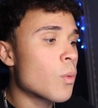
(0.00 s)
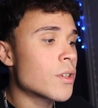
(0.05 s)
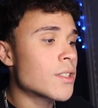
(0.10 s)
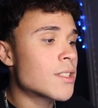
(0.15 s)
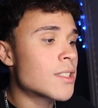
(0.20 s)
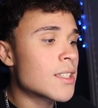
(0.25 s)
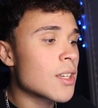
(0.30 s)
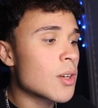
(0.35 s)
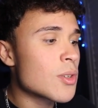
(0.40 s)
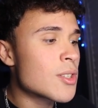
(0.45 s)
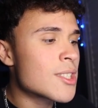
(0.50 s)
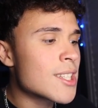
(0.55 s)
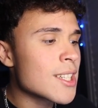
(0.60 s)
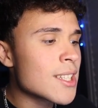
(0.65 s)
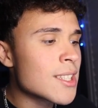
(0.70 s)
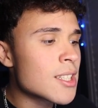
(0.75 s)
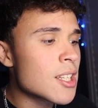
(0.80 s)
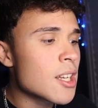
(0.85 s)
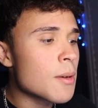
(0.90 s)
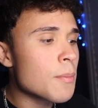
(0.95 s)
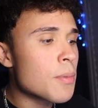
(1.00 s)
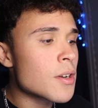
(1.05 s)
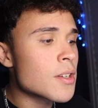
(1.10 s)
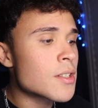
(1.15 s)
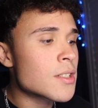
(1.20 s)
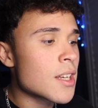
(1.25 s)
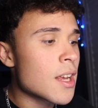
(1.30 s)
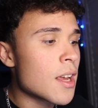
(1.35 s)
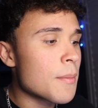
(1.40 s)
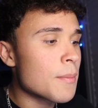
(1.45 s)
was still
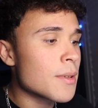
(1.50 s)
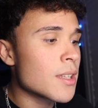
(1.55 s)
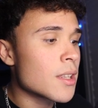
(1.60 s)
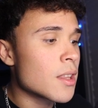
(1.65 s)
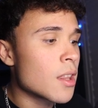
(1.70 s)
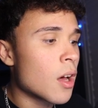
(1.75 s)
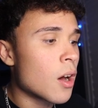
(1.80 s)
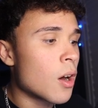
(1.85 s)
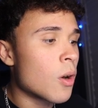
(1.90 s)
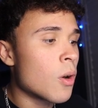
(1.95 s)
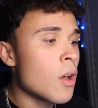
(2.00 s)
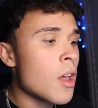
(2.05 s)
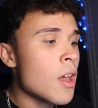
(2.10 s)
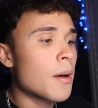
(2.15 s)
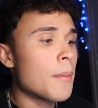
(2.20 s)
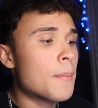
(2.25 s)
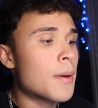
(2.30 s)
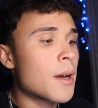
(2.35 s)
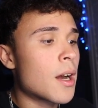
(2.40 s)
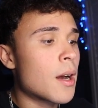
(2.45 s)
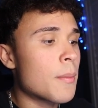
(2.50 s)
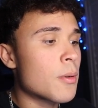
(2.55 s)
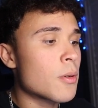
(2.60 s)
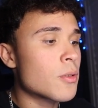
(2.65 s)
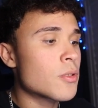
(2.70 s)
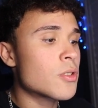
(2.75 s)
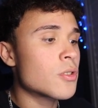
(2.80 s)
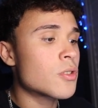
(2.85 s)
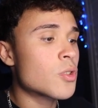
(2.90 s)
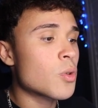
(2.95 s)
16% below comparable
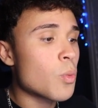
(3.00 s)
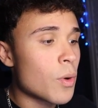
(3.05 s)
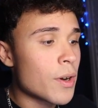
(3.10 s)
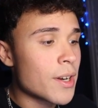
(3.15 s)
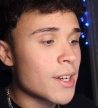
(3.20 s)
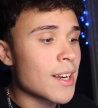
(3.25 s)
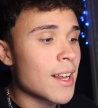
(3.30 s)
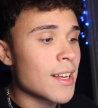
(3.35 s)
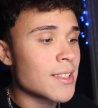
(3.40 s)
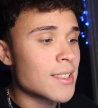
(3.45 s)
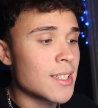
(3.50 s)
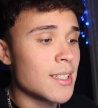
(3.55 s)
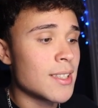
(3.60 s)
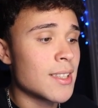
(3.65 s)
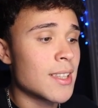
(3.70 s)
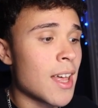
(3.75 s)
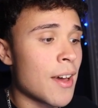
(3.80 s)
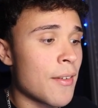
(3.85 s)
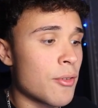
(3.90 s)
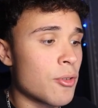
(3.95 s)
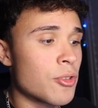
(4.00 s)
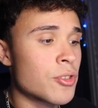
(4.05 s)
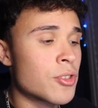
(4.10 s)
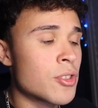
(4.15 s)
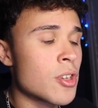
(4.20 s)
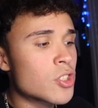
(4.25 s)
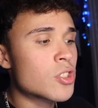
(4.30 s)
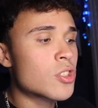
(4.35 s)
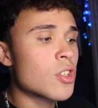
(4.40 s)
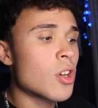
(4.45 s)
to 2019 levels.
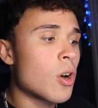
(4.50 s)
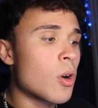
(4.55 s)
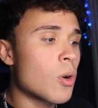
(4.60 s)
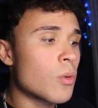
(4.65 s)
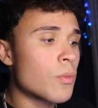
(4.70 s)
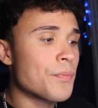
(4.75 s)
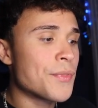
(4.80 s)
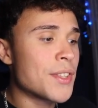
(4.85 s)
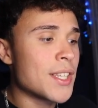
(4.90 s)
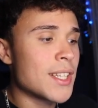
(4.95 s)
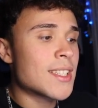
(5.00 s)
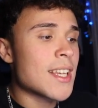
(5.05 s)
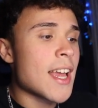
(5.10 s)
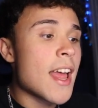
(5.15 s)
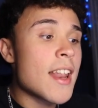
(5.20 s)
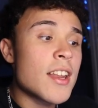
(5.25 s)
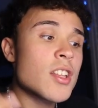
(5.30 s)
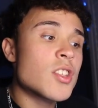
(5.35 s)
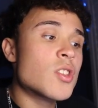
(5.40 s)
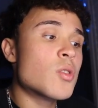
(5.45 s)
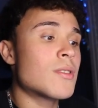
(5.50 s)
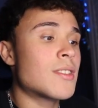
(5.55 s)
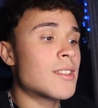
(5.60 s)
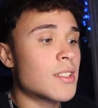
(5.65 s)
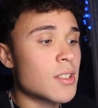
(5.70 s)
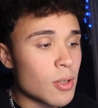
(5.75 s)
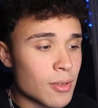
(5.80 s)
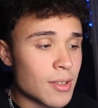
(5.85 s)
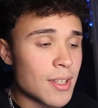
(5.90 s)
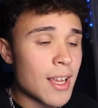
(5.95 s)
So the attendance was
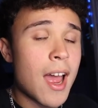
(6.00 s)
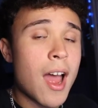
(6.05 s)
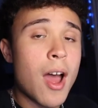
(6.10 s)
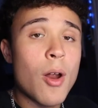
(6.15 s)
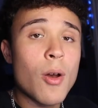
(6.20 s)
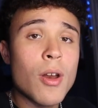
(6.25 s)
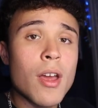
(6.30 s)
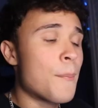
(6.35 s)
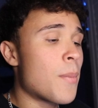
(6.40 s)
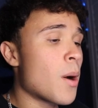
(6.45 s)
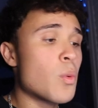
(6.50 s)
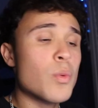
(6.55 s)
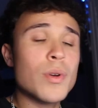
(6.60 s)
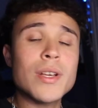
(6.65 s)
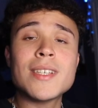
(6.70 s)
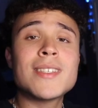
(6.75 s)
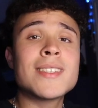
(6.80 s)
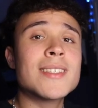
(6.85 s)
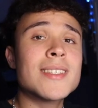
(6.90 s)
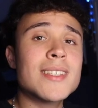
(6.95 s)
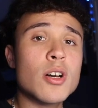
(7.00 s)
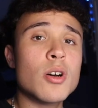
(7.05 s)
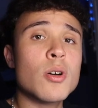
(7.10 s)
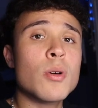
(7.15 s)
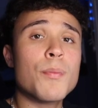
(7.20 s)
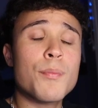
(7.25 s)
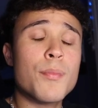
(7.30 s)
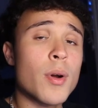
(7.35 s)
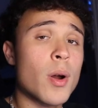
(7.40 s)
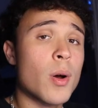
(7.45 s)
still down, but we still
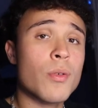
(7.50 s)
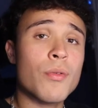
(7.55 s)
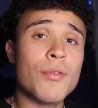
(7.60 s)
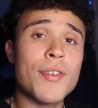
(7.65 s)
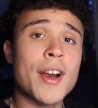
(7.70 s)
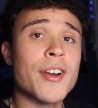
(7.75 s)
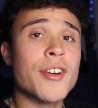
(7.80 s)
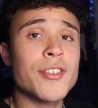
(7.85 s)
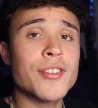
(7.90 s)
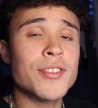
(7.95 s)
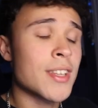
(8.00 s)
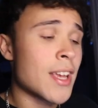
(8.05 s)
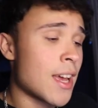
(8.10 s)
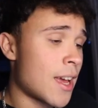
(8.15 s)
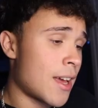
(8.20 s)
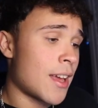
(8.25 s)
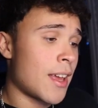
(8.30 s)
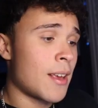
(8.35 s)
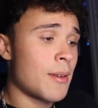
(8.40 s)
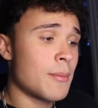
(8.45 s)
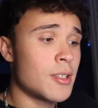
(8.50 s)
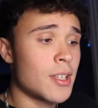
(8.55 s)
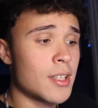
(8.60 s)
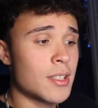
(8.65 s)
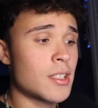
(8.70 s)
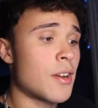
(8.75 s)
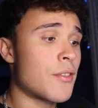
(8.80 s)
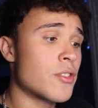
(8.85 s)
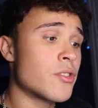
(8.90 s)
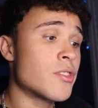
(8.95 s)
broke records that AMC has
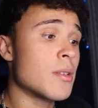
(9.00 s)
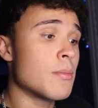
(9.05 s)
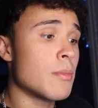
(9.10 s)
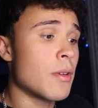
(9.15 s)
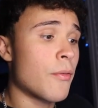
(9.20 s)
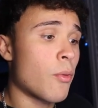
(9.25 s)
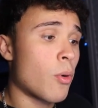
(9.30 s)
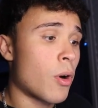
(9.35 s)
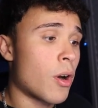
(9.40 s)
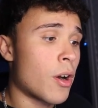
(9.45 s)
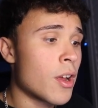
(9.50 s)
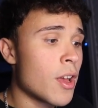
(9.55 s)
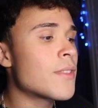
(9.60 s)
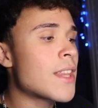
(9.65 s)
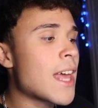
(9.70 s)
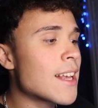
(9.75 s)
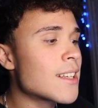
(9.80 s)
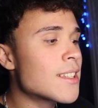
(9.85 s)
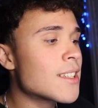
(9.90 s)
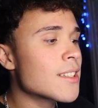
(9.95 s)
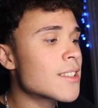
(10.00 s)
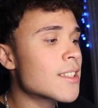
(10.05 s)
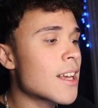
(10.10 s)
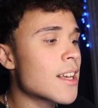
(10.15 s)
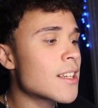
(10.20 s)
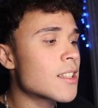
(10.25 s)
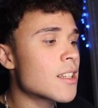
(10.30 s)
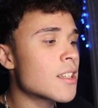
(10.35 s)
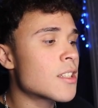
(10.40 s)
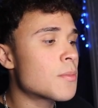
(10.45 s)
never seen before. That
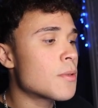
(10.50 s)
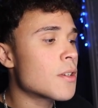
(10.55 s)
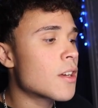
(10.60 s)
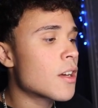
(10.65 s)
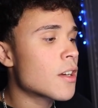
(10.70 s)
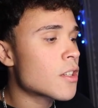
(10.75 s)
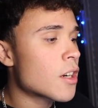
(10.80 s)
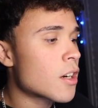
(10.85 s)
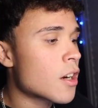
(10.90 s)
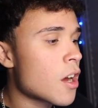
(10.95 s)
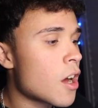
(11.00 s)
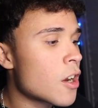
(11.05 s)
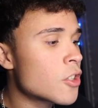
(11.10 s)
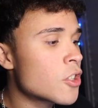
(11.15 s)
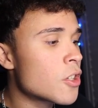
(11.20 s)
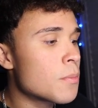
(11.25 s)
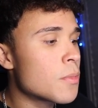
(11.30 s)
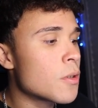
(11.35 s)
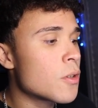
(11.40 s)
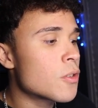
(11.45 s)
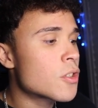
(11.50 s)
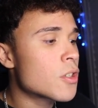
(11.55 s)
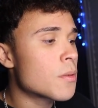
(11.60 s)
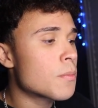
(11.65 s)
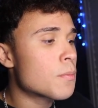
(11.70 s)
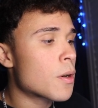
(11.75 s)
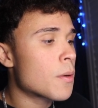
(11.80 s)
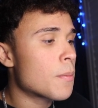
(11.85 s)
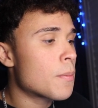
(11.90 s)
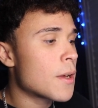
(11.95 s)
success is because our contribution
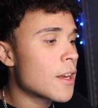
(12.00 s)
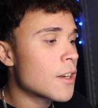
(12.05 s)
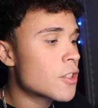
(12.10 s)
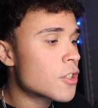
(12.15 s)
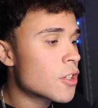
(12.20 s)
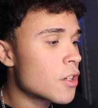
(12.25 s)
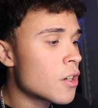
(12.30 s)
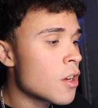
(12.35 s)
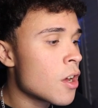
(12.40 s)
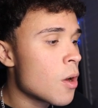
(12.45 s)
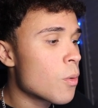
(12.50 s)
per patron